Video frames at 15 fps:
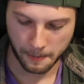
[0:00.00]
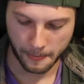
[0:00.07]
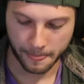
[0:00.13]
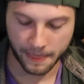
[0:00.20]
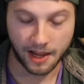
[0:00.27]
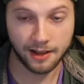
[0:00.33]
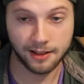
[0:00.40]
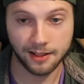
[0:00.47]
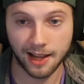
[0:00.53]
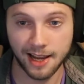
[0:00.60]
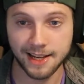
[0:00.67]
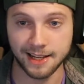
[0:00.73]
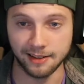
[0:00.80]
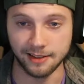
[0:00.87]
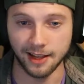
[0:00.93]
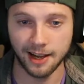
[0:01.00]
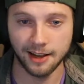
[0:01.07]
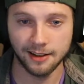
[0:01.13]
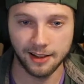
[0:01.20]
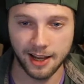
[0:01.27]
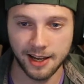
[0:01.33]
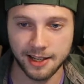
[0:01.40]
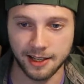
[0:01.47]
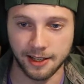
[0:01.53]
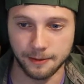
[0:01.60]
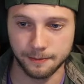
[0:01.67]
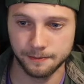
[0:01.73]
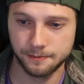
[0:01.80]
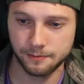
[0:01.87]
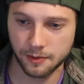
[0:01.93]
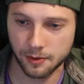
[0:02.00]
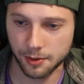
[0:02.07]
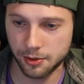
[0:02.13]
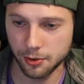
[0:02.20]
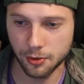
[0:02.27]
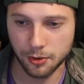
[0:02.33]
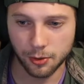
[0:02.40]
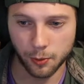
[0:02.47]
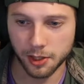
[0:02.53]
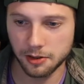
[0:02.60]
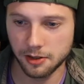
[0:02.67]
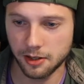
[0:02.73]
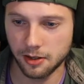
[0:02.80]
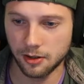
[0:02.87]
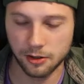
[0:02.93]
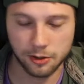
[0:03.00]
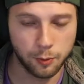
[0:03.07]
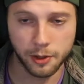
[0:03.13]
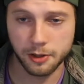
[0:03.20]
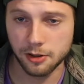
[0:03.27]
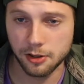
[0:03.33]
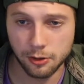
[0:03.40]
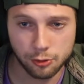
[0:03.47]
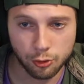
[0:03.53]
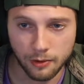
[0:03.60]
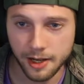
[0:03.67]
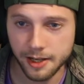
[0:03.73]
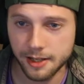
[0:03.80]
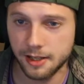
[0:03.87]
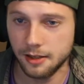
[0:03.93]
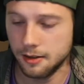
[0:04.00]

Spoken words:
I like it. We'll do a quick little drink.